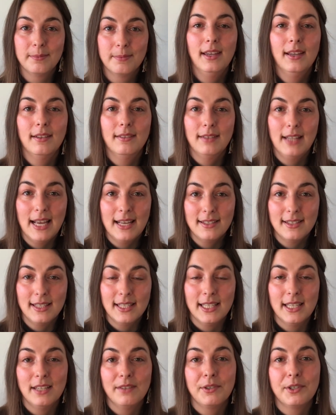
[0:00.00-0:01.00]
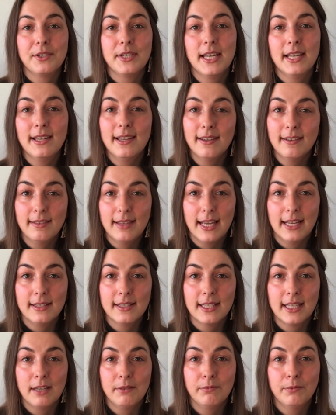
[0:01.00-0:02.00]
Lastly, if you're taking a
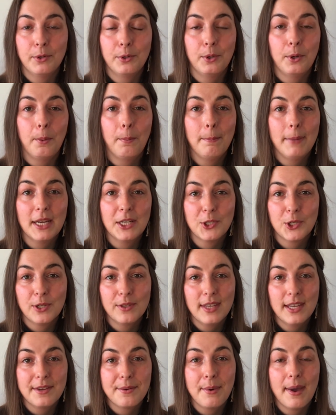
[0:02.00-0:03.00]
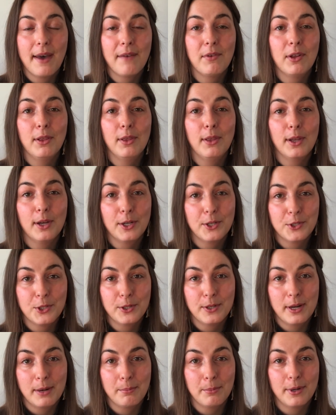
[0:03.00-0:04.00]
landscape photo, make sure that you have a larger
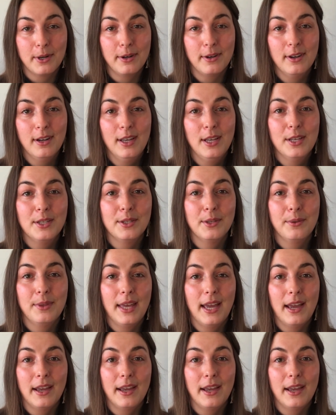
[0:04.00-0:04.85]
number so that